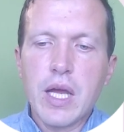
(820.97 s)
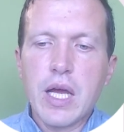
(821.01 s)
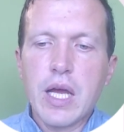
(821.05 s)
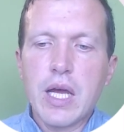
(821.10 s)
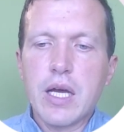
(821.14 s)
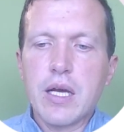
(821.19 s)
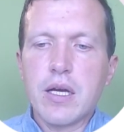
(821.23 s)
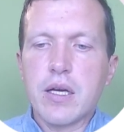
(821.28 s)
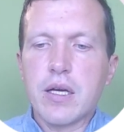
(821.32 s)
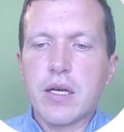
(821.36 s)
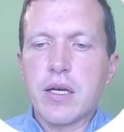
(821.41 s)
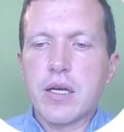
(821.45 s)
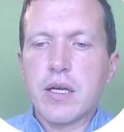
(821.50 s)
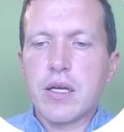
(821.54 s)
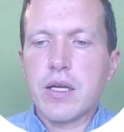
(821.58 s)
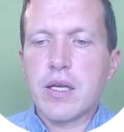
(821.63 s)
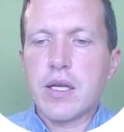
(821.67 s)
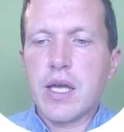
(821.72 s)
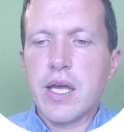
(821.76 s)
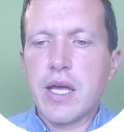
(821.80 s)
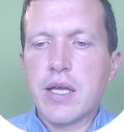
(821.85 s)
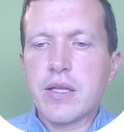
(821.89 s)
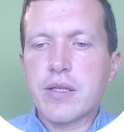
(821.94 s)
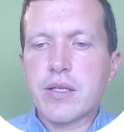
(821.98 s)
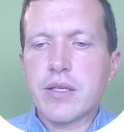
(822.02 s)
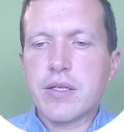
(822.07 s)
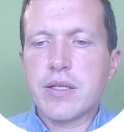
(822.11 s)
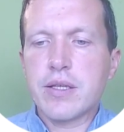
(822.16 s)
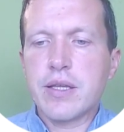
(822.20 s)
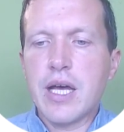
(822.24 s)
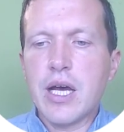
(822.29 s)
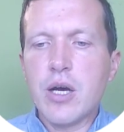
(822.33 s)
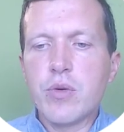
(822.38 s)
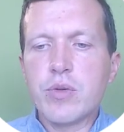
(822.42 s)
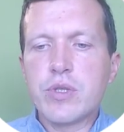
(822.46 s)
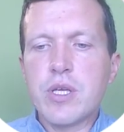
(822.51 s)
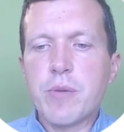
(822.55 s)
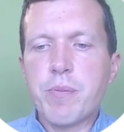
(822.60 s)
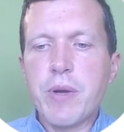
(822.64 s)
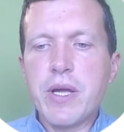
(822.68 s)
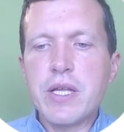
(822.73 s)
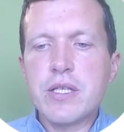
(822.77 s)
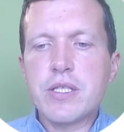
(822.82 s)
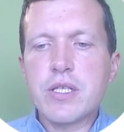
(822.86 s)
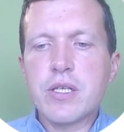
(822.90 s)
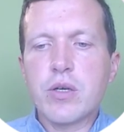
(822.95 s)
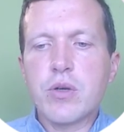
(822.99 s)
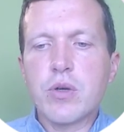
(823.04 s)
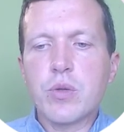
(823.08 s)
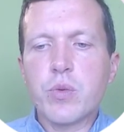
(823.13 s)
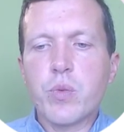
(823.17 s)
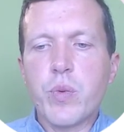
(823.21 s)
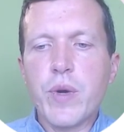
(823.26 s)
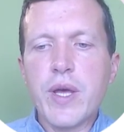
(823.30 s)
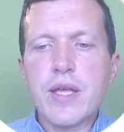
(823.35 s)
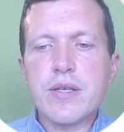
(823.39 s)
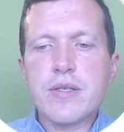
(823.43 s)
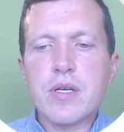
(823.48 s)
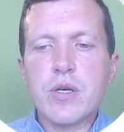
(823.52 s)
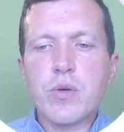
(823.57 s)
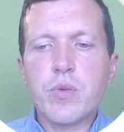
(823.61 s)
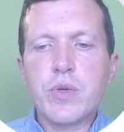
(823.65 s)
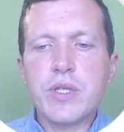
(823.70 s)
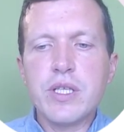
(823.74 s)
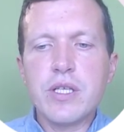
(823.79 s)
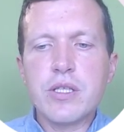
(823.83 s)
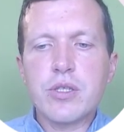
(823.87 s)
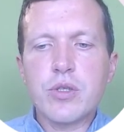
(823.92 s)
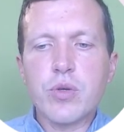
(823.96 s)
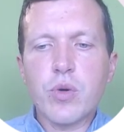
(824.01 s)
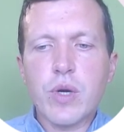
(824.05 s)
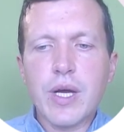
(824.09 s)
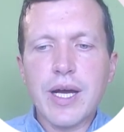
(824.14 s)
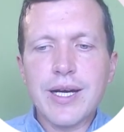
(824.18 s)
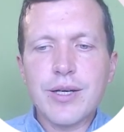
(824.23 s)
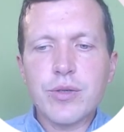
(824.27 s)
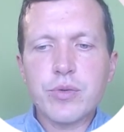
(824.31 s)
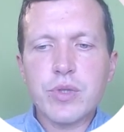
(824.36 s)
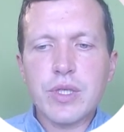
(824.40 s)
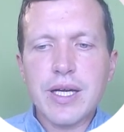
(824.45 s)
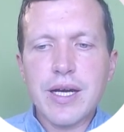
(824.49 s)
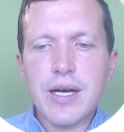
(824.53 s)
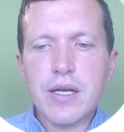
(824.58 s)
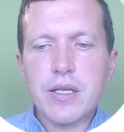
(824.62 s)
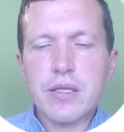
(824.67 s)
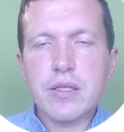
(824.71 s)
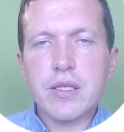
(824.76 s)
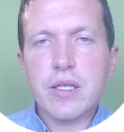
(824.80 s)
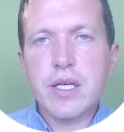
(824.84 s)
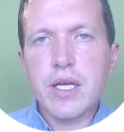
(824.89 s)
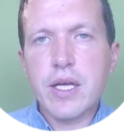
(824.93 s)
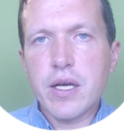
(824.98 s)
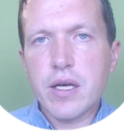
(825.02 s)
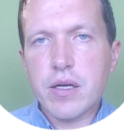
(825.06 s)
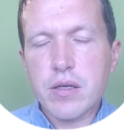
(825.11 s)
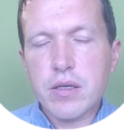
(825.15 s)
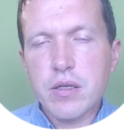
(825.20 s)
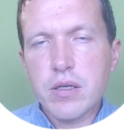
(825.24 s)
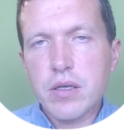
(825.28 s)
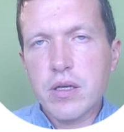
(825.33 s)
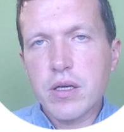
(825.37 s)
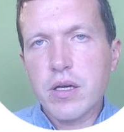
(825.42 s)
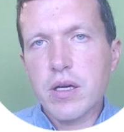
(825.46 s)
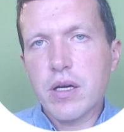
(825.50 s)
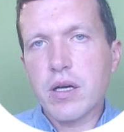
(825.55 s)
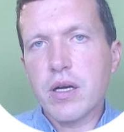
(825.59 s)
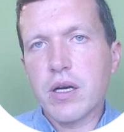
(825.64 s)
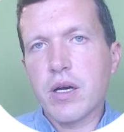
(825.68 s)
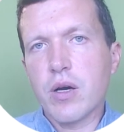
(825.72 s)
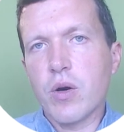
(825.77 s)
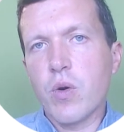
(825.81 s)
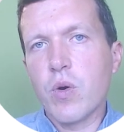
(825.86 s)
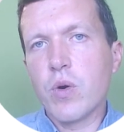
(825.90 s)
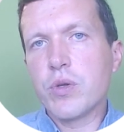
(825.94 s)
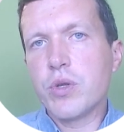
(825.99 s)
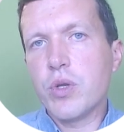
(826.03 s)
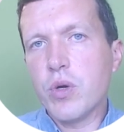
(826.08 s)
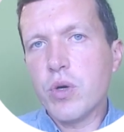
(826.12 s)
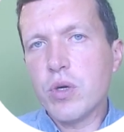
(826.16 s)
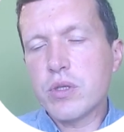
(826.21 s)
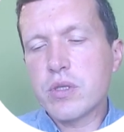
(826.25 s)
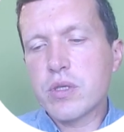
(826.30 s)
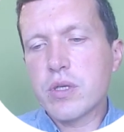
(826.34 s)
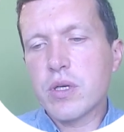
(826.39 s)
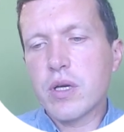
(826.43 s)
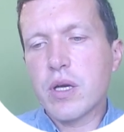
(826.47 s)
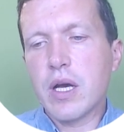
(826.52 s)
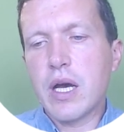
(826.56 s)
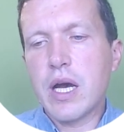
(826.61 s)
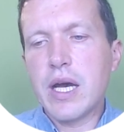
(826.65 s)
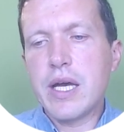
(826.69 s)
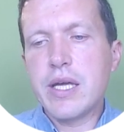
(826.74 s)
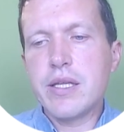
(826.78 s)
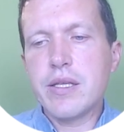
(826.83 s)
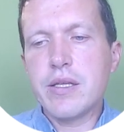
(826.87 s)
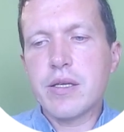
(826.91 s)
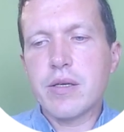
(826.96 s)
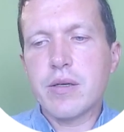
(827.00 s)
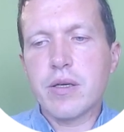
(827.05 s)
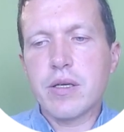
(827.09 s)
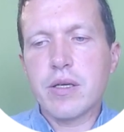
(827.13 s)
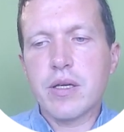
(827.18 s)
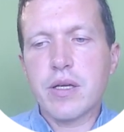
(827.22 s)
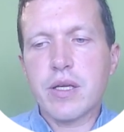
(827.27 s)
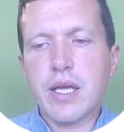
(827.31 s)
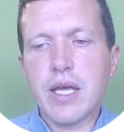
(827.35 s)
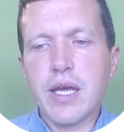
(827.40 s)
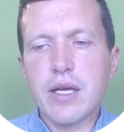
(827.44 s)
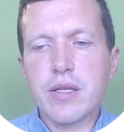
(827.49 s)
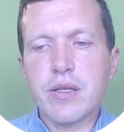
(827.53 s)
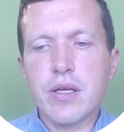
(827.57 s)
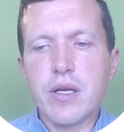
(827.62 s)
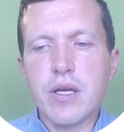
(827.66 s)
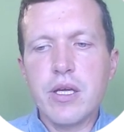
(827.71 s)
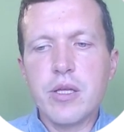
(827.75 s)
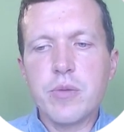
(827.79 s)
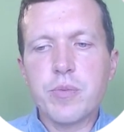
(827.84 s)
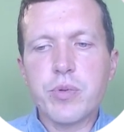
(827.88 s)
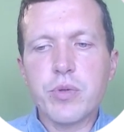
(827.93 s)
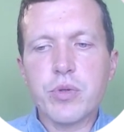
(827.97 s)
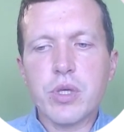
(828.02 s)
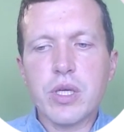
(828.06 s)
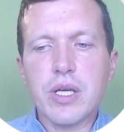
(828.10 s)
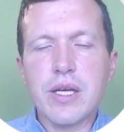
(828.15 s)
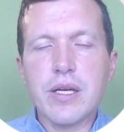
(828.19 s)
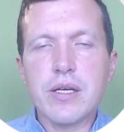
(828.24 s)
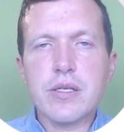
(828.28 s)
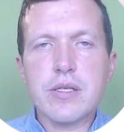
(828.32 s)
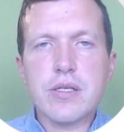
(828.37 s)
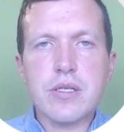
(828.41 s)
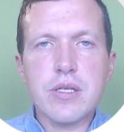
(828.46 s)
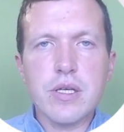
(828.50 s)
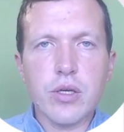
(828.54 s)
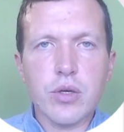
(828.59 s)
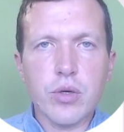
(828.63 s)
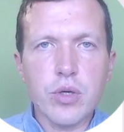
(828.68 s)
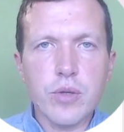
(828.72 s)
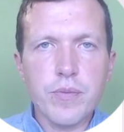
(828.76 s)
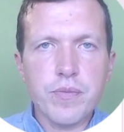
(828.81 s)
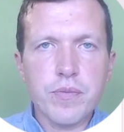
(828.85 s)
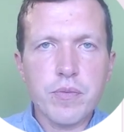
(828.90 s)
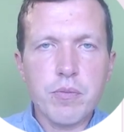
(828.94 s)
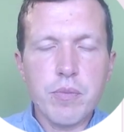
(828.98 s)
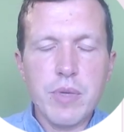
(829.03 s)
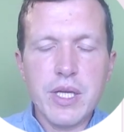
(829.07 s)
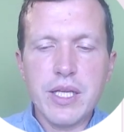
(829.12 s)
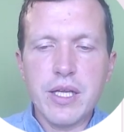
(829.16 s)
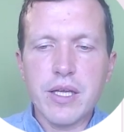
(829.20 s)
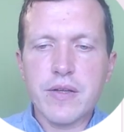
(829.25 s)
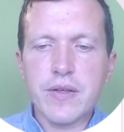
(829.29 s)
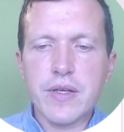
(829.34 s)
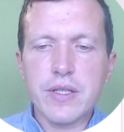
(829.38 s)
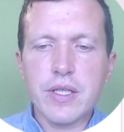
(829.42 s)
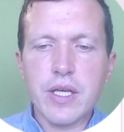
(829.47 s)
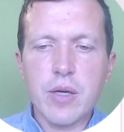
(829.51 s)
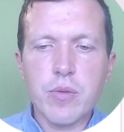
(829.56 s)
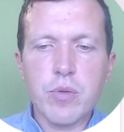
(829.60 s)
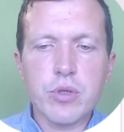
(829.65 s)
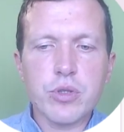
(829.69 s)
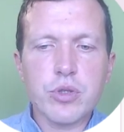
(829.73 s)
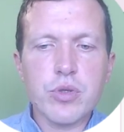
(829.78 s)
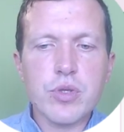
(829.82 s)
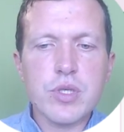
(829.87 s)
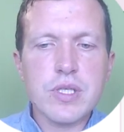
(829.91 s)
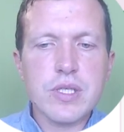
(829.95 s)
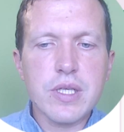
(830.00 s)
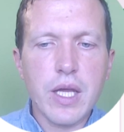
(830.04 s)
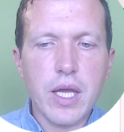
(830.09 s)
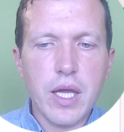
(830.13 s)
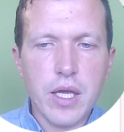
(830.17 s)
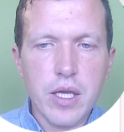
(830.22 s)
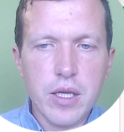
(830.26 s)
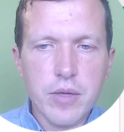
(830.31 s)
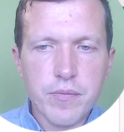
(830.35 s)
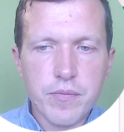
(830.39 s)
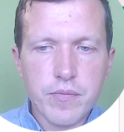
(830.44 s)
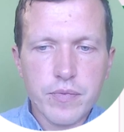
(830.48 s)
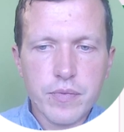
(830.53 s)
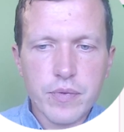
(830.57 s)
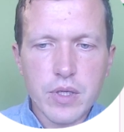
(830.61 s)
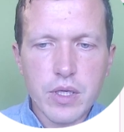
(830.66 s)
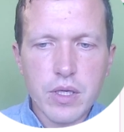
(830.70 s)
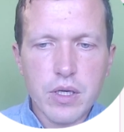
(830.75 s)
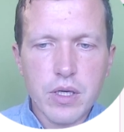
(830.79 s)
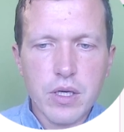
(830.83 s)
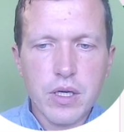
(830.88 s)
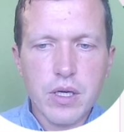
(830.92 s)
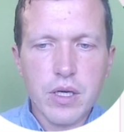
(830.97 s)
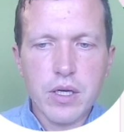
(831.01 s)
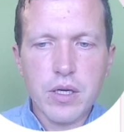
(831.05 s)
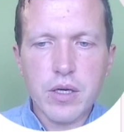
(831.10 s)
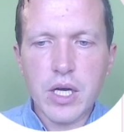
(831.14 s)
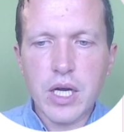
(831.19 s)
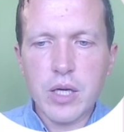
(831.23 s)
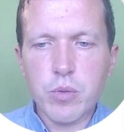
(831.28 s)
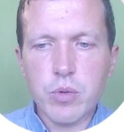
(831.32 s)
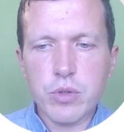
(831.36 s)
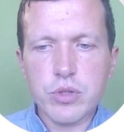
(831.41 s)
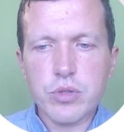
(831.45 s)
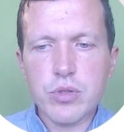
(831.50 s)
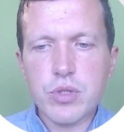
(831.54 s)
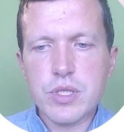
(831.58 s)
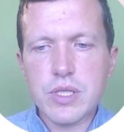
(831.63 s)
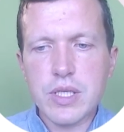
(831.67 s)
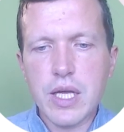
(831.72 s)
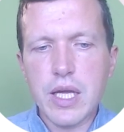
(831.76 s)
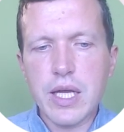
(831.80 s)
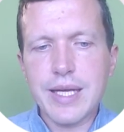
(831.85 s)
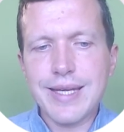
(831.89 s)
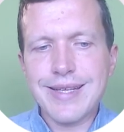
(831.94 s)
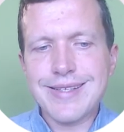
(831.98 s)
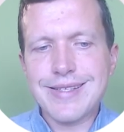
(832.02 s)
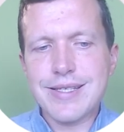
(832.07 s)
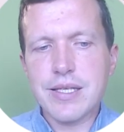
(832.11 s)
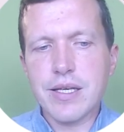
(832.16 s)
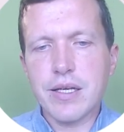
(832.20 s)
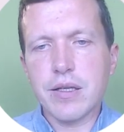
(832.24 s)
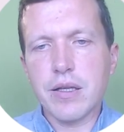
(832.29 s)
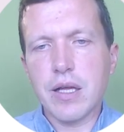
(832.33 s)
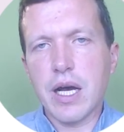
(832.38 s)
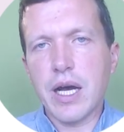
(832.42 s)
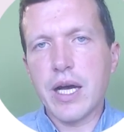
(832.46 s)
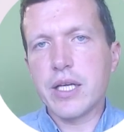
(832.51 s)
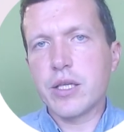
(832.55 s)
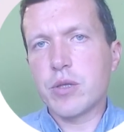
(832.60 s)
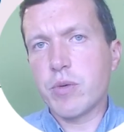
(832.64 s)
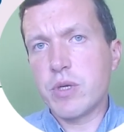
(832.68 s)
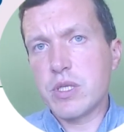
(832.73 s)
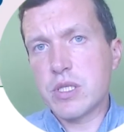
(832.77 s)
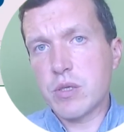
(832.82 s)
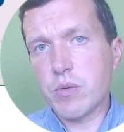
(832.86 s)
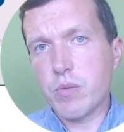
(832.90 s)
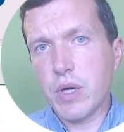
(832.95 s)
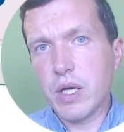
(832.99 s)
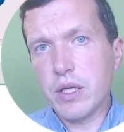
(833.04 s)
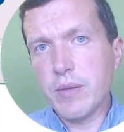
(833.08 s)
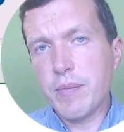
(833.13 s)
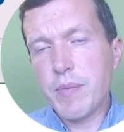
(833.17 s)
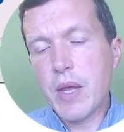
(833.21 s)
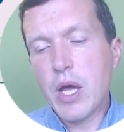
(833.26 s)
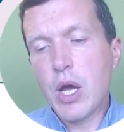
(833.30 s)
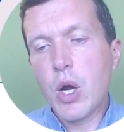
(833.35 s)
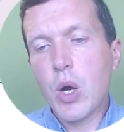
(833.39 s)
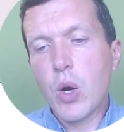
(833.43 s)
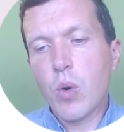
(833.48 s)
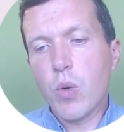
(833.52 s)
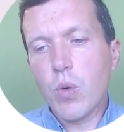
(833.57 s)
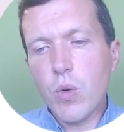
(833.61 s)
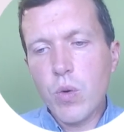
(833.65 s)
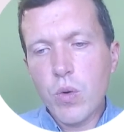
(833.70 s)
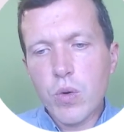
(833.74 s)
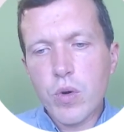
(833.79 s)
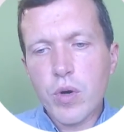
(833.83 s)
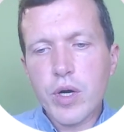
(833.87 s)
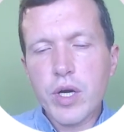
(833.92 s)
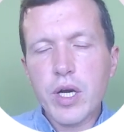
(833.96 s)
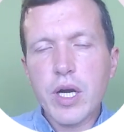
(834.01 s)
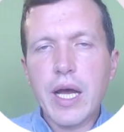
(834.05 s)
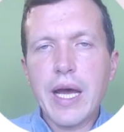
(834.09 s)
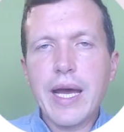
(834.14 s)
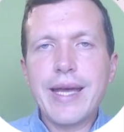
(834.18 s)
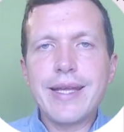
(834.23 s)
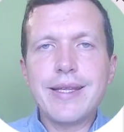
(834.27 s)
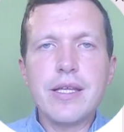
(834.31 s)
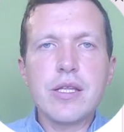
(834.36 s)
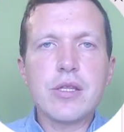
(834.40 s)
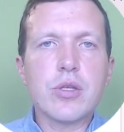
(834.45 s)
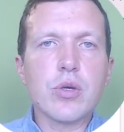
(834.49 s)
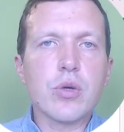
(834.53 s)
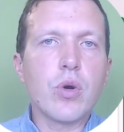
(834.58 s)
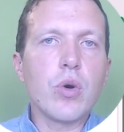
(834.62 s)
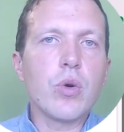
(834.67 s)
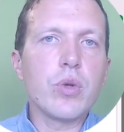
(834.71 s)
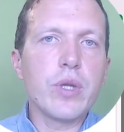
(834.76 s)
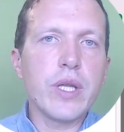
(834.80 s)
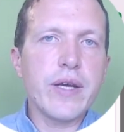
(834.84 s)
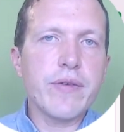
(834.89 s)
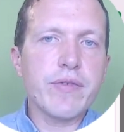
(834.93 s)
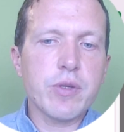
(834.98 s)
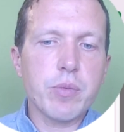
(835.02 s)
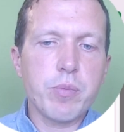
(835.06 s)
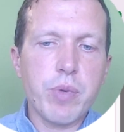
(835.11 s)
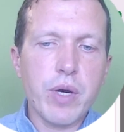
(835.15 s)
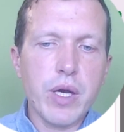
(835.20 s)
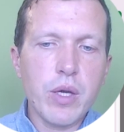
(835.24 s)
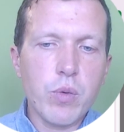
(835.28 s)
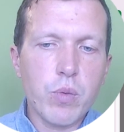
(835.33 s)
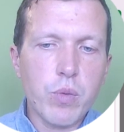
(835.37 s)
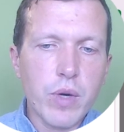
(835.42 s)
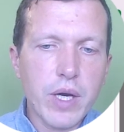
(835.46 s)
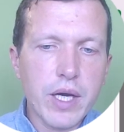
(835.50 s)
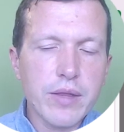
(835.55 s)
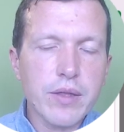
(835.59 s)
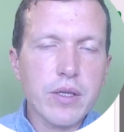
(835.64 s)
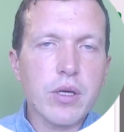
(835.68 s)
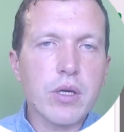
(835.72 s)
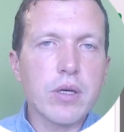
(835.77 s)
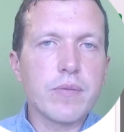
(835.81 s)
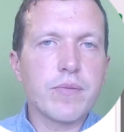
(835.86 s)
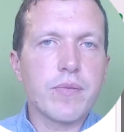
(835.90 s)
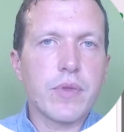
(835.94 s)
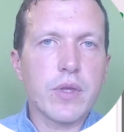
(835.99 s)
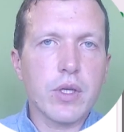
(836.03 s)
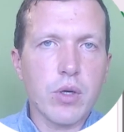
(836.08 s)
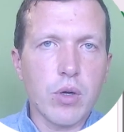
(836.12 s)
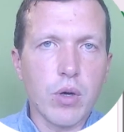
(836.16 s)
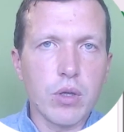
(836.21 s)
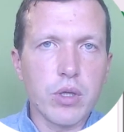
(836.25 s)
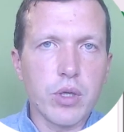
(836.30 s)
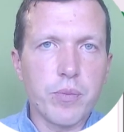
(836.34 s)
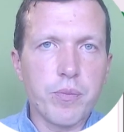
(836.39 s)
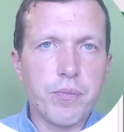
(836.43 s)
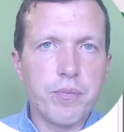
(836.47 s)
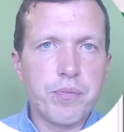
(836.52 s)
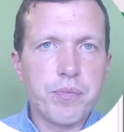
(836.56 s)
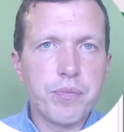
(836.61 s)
And now, depending on whether we need to count current year or not, I can input here 0, meaning that I want to stay in cell I21, or I need to go left by 1 column,